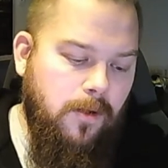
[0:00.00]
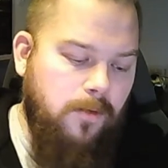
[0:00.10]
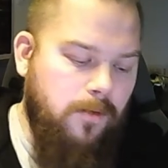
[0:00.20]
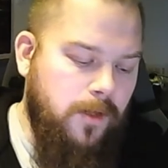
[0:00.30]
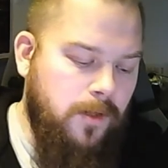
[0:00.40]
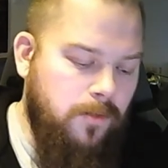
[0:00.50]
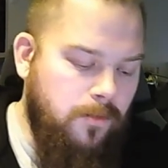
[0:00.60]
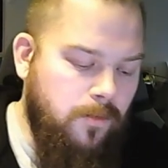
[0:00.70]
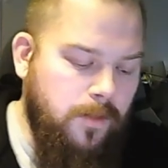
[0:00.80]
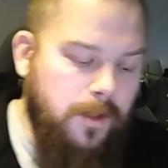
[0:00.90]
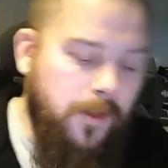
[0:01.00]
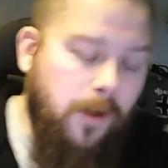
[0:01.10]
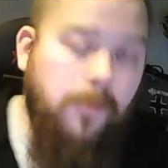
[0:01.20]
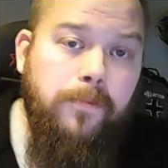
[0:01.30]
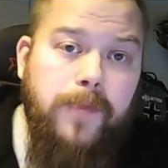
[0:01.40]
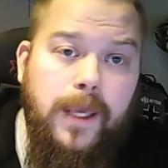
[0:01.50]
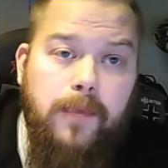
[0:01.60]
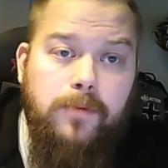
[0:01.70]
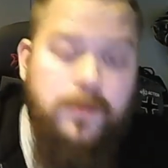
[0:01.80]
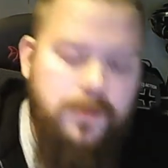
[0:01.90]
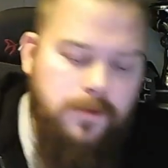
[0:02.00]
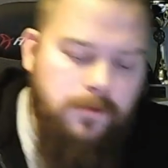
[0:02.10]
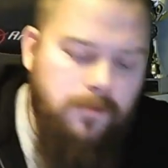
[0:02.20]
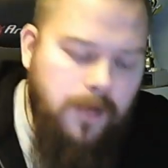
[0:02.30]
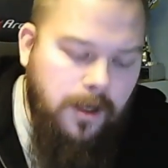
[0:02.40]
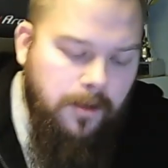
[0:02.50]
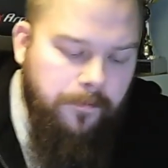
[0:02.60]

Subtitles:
though you will not be able to